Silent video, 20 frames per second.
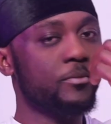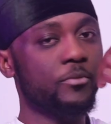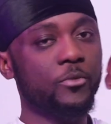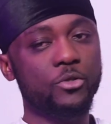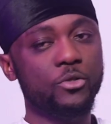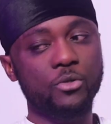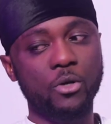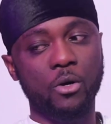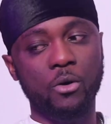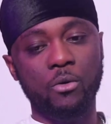
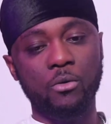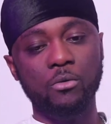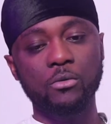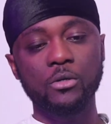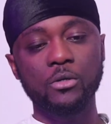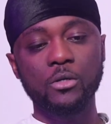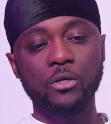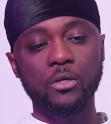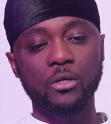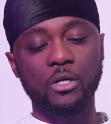
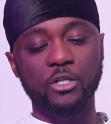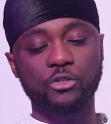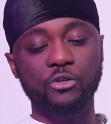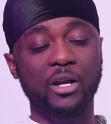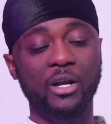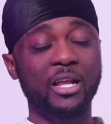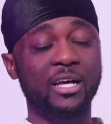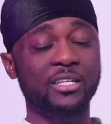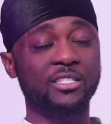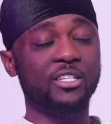So
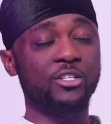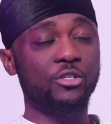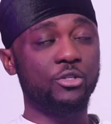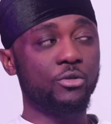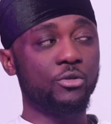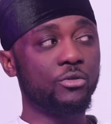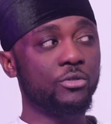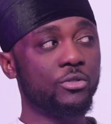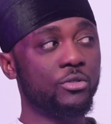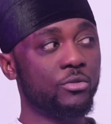literally that's the
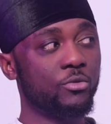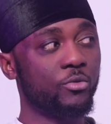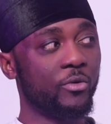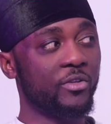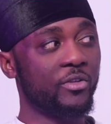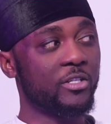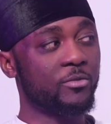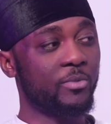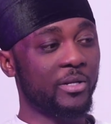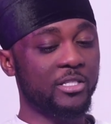news with
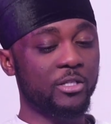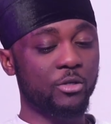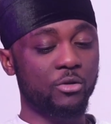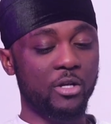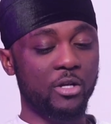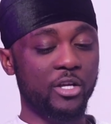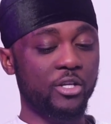this particular